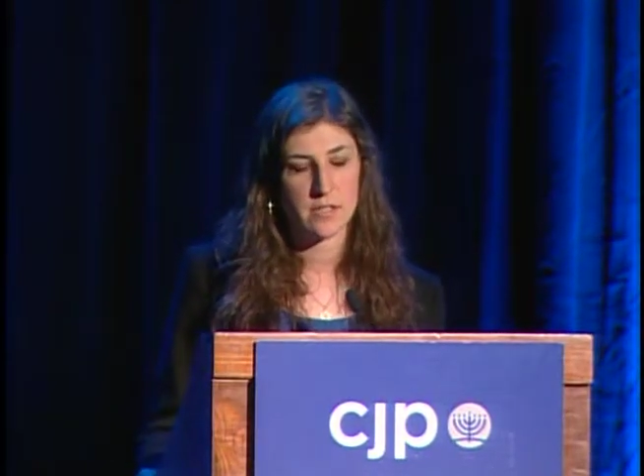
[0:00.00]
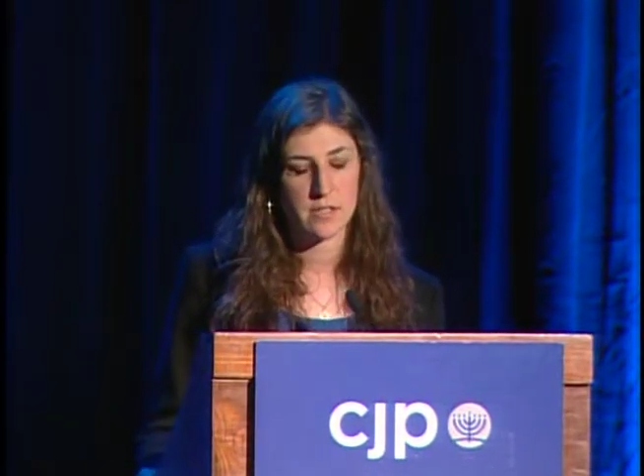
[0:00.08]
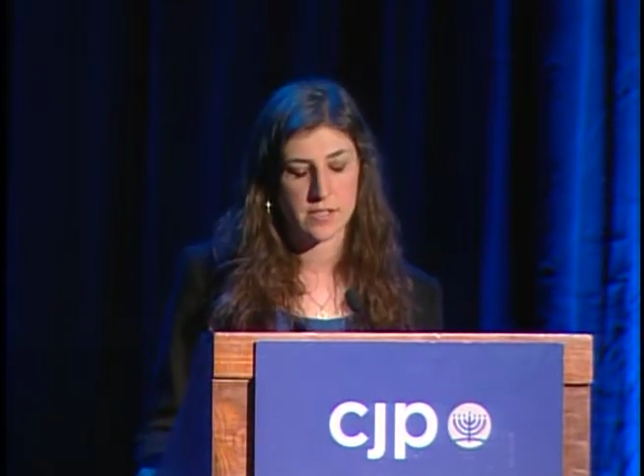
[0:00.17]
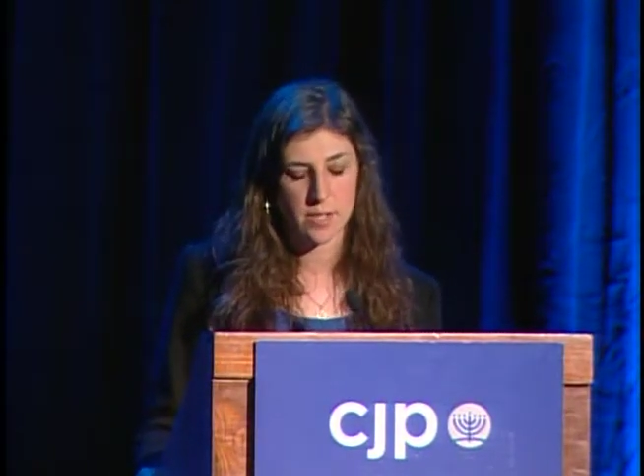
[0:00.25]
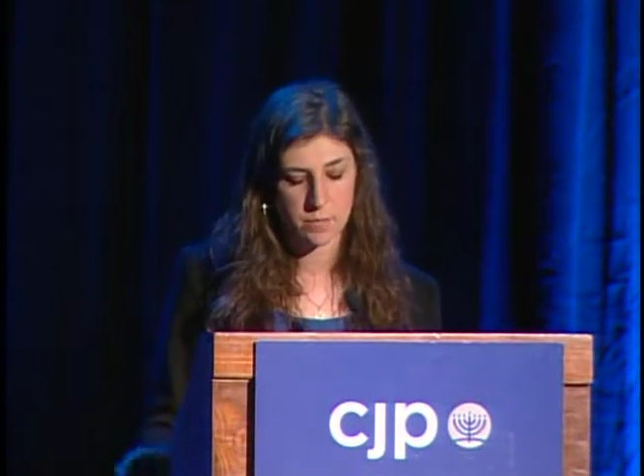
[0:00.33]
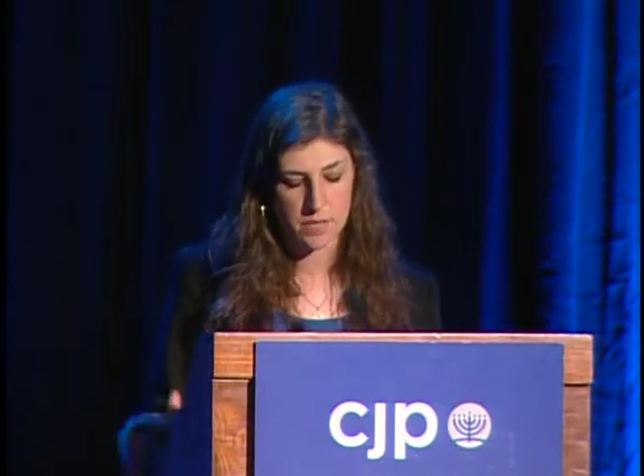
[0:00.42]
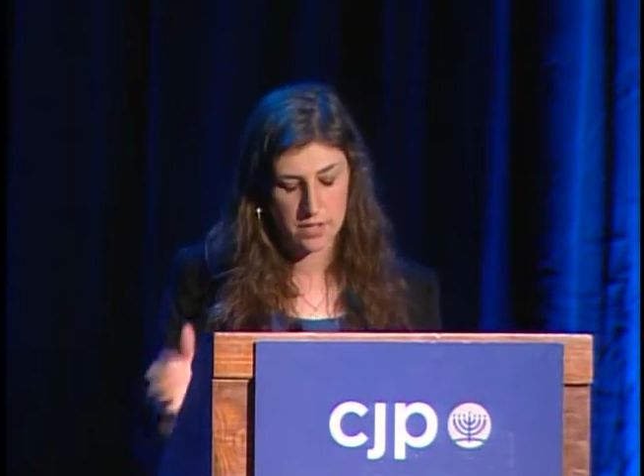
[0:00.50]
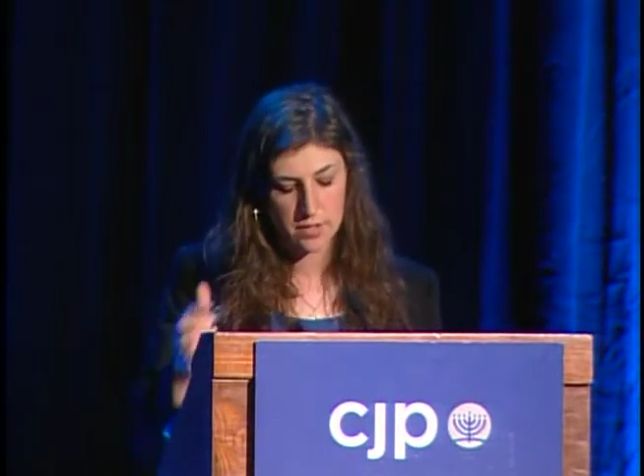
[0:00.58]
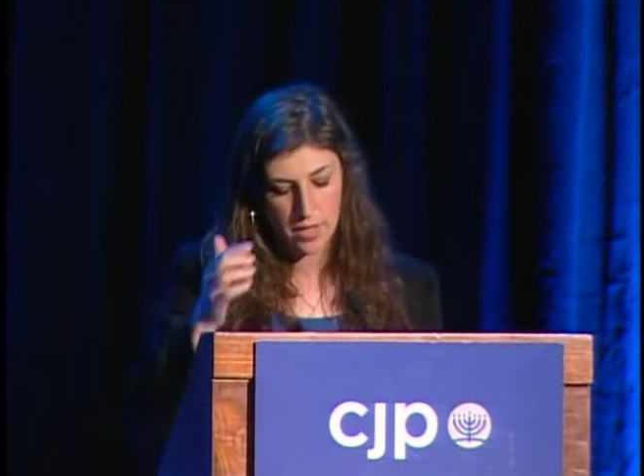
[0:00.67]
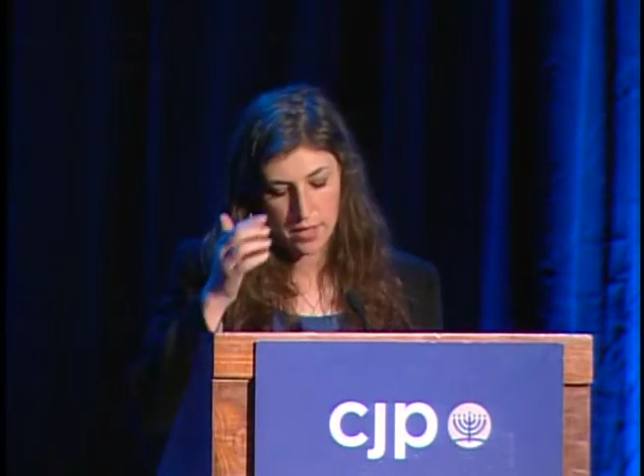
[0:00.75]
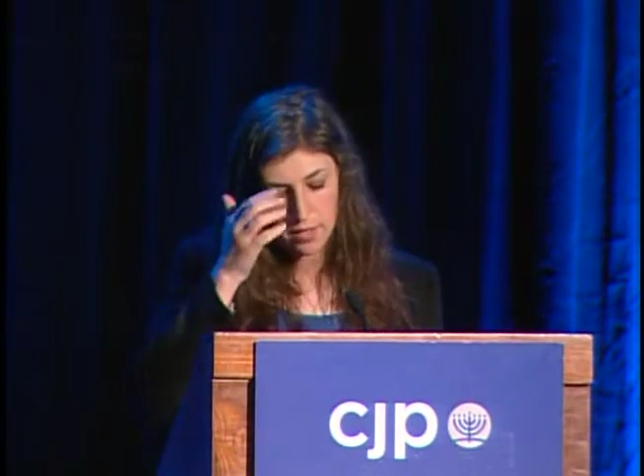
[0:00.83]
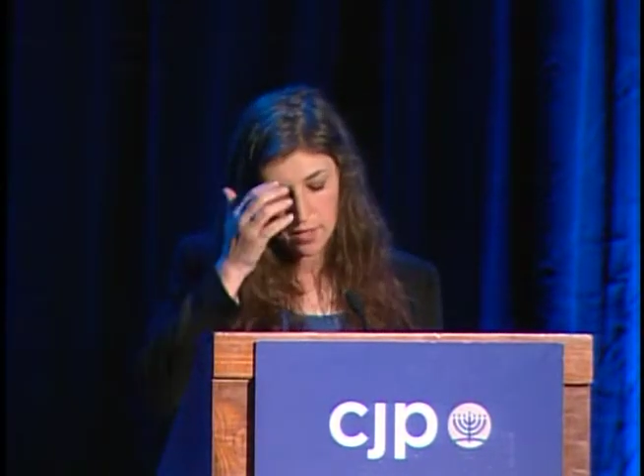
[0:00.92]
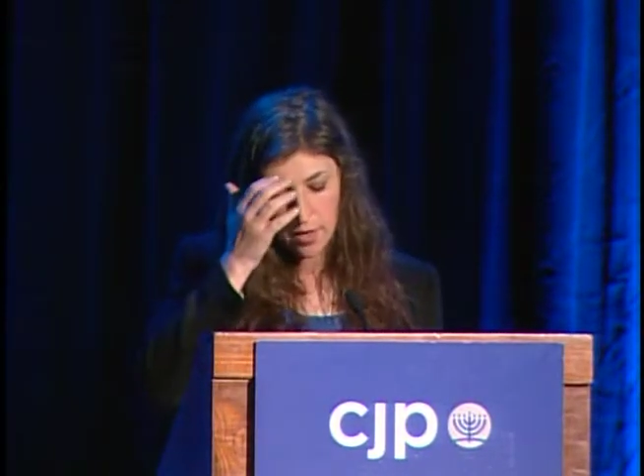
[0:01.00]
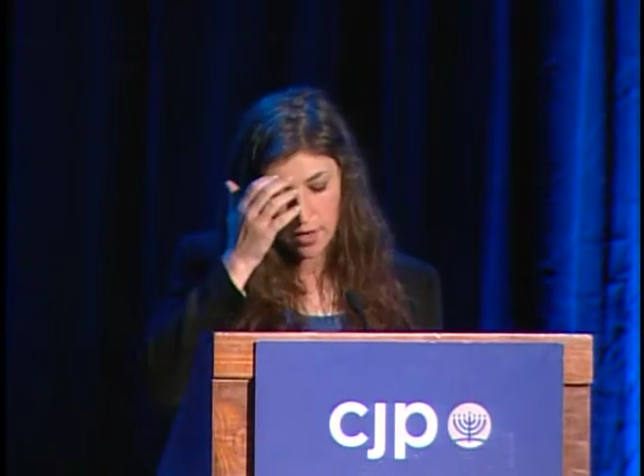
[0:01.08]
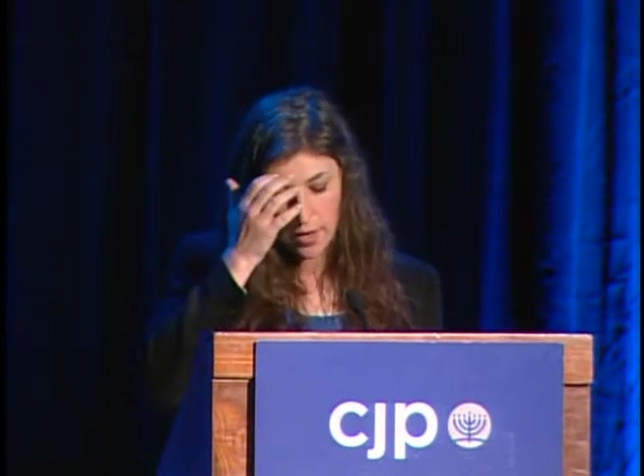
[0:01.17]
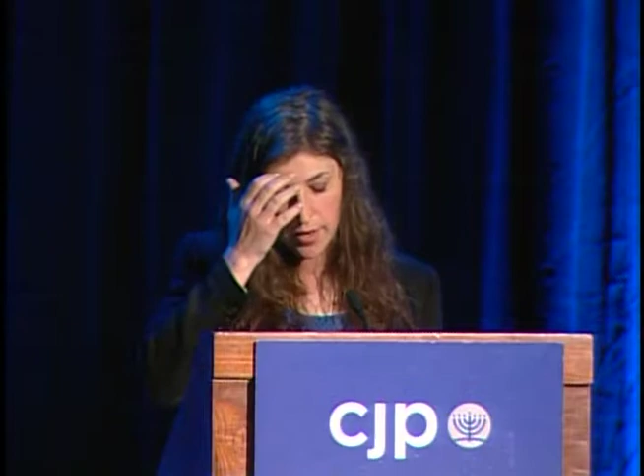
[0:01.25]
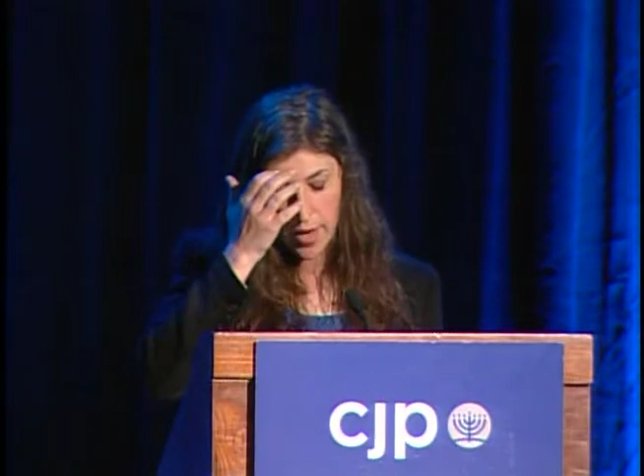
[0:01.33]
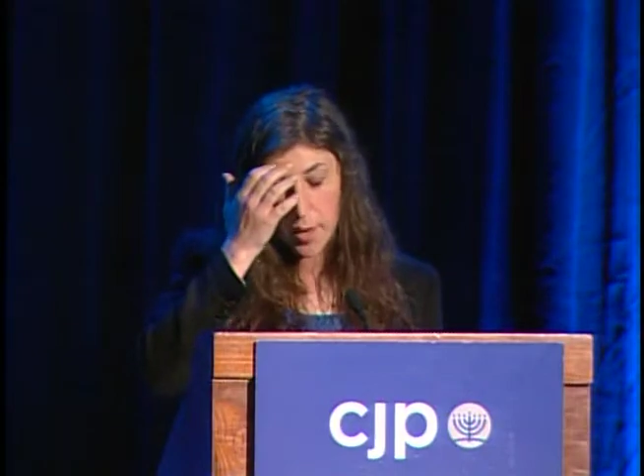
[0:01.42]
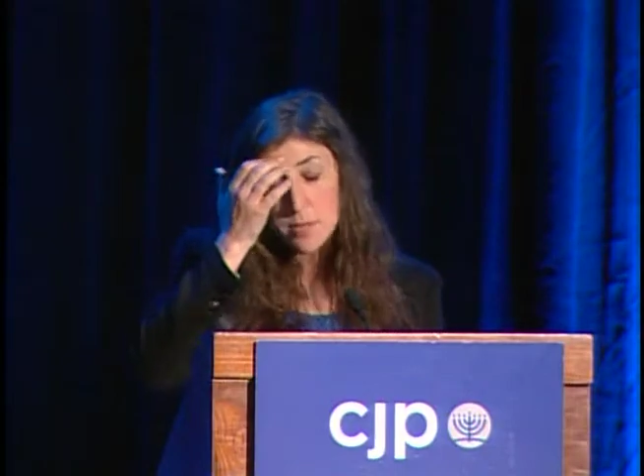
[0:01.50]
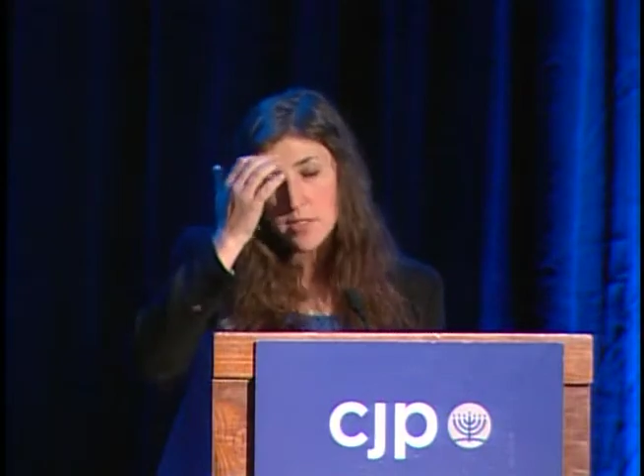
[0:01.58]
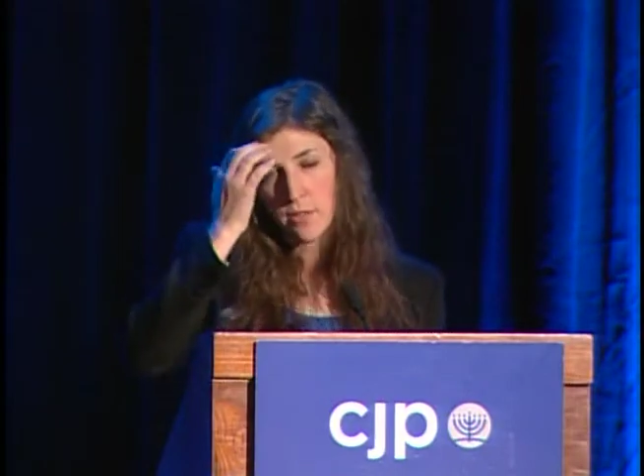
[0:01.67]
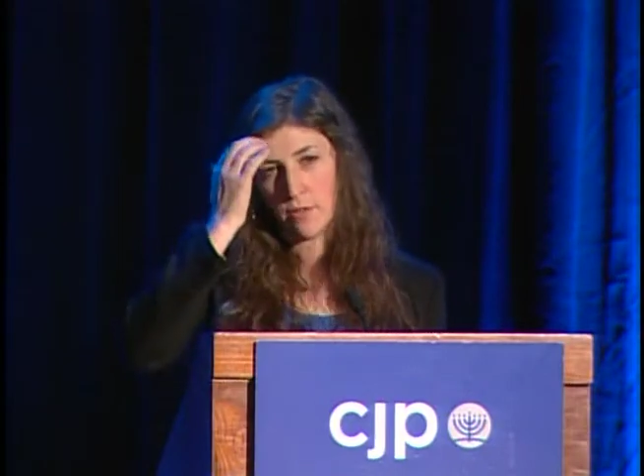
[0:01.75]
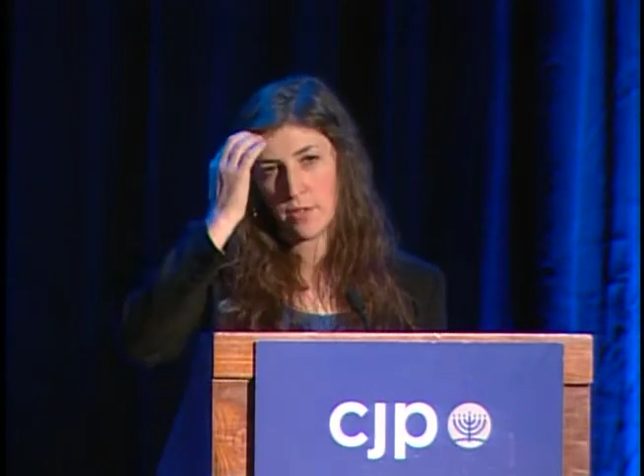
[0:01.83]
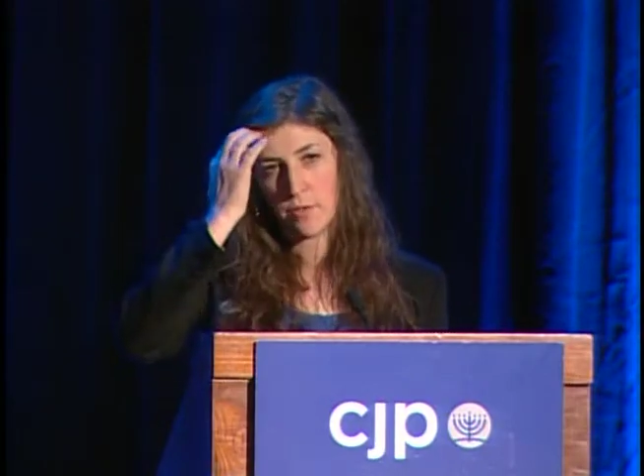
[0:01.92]
is something that I
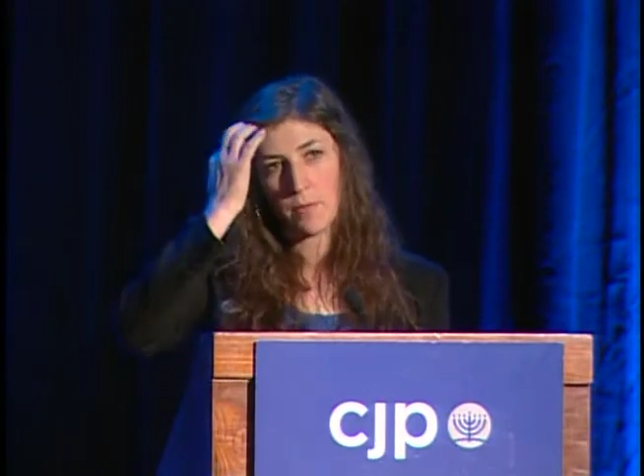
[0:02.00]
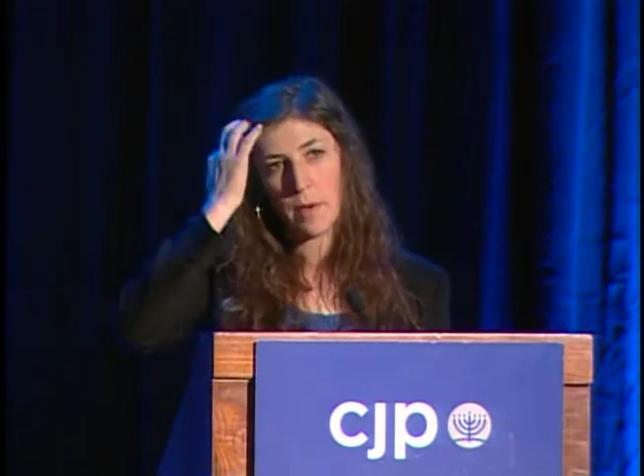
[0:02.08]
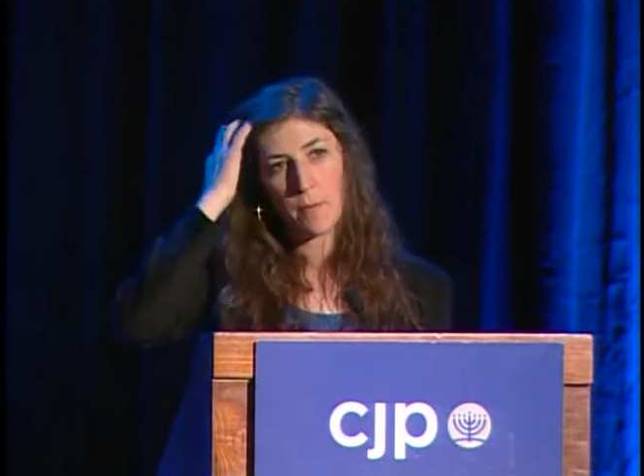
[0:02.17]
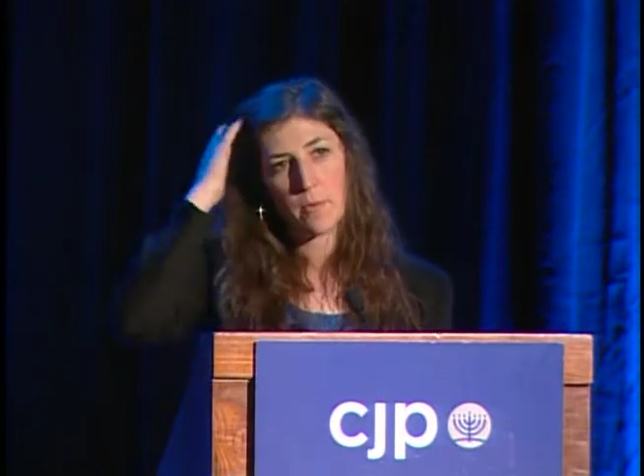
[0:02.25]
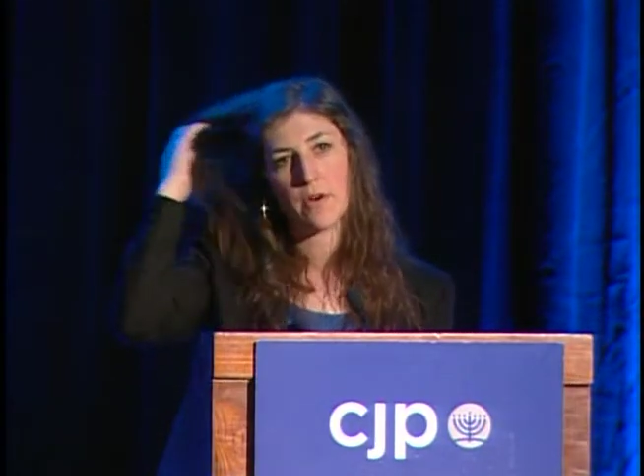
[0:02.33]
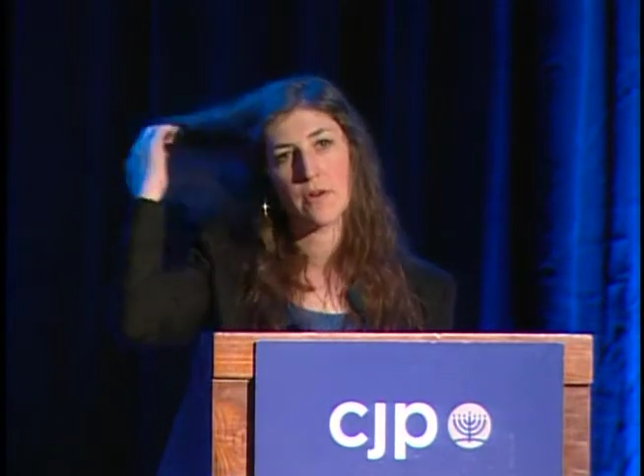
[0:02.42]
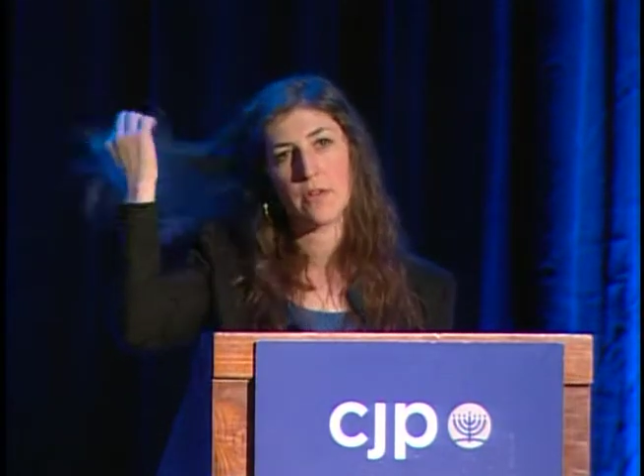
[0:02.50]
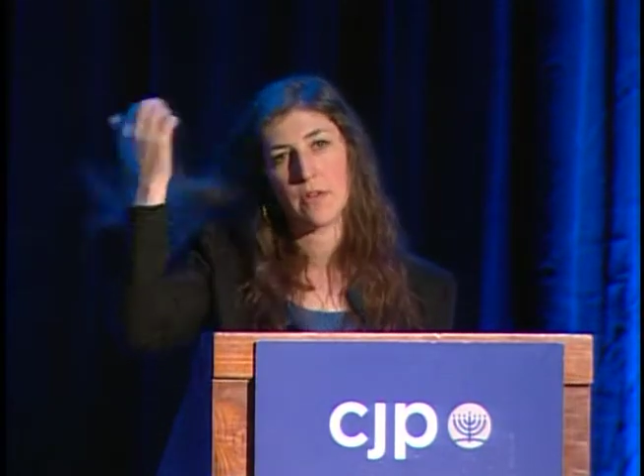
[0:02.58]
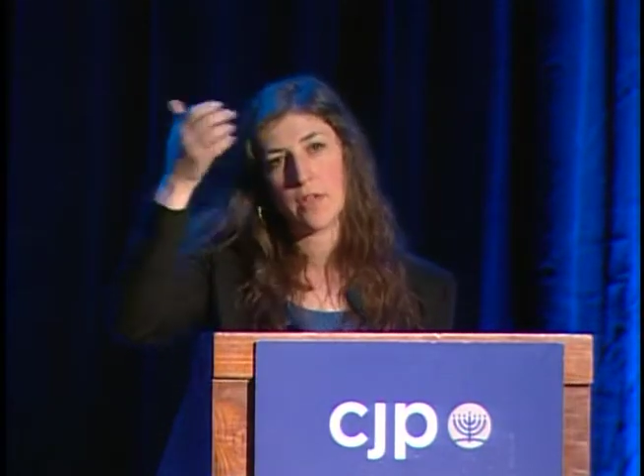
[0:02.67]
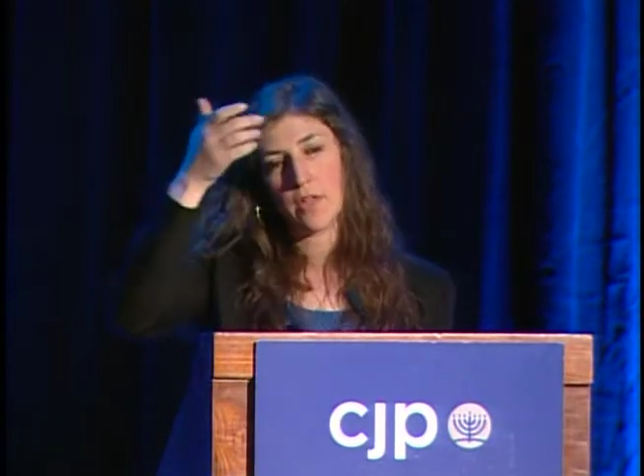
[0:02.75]
absolutely remember.